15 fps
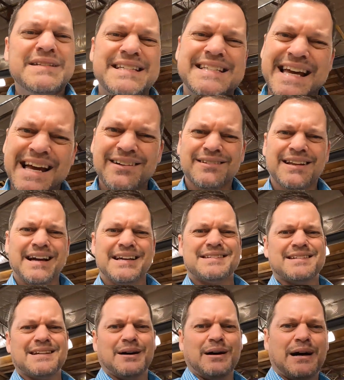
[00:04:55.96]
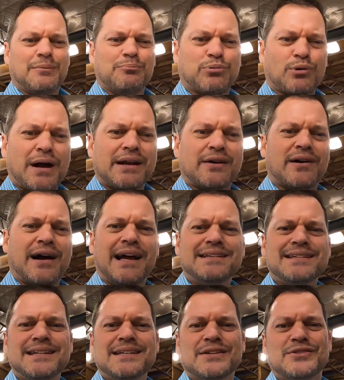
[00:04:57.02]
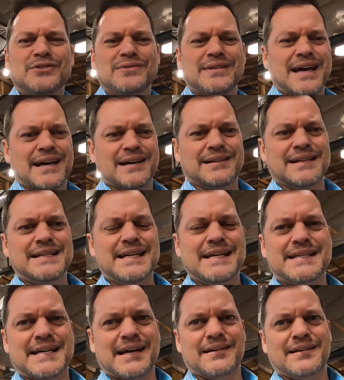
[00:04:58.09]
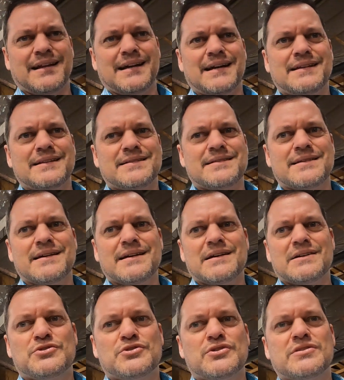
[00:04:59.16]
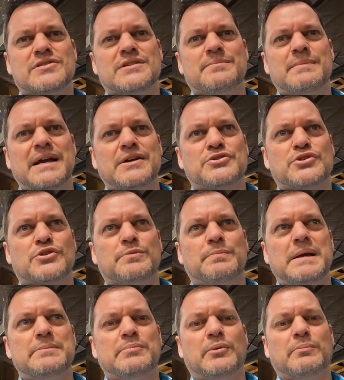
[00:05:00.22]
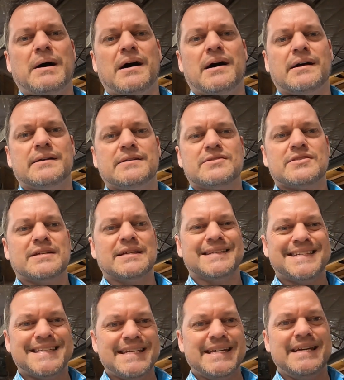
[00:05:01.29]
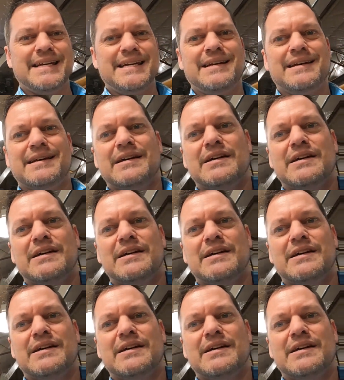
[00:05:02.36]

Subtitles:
taillights a brighter. I tend to do the LED taillights just to make sure people behind us can see.